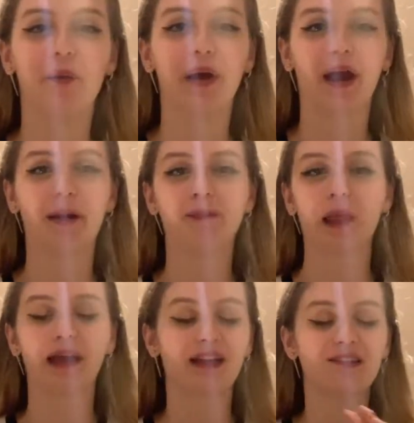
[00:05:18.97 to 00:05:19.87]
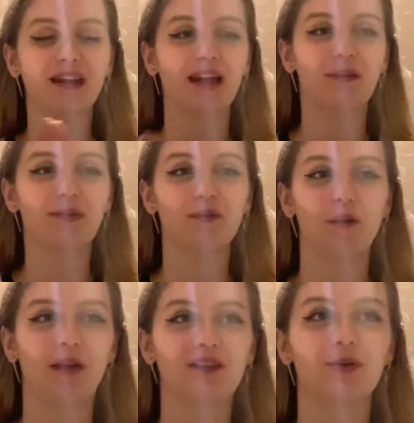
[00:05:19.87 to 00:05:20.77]
where I'm like chatting absolute
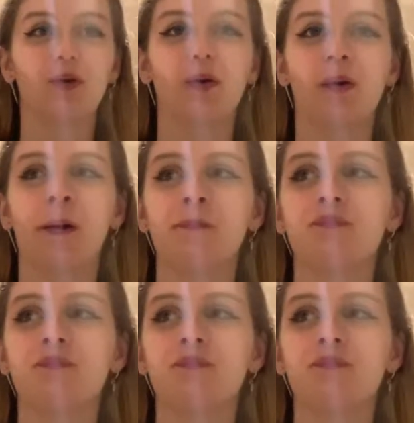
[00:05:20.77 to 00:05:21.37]
rubbish, or